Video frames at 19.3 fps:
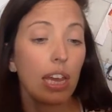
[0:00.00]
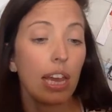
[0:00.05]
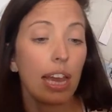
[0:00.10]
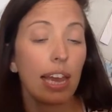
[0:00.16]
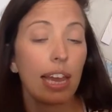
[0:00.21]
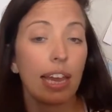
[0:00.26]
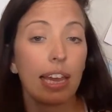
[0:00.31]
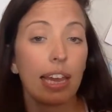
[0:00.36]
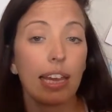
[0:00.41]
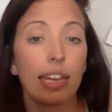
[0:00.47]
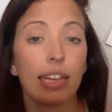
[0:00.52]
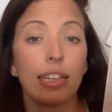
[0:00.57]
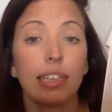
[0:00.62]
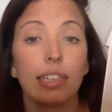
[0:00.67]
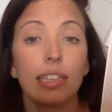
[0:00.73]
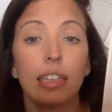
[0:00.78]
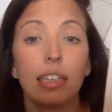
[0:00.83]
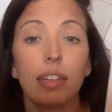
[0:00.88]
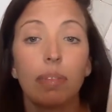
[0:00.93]

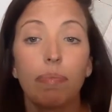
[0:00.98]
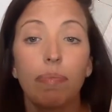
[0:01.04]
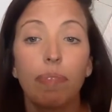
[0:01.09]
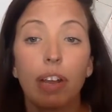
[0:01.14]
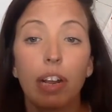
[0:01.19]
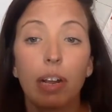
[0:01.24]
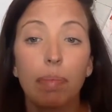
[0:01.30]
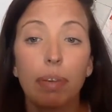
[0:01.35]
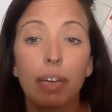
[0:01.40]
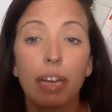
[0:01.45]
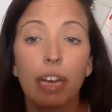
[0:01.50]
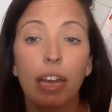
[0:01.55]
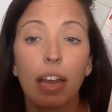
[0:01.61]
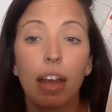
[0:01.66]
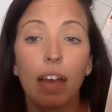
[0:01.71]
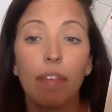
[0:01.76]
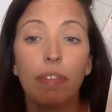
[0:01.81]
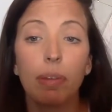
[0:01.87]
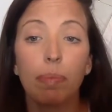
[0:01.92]
And the very beginning
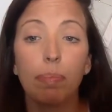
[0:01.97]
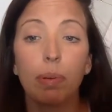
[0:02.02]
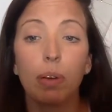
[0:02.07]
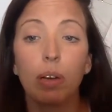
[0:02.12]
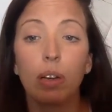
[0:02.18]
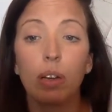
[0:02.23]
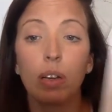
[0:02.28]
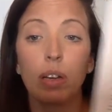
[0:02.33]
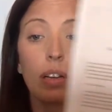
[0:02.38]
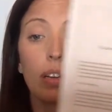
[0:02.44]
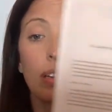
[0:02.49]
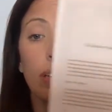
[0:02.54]
of the book,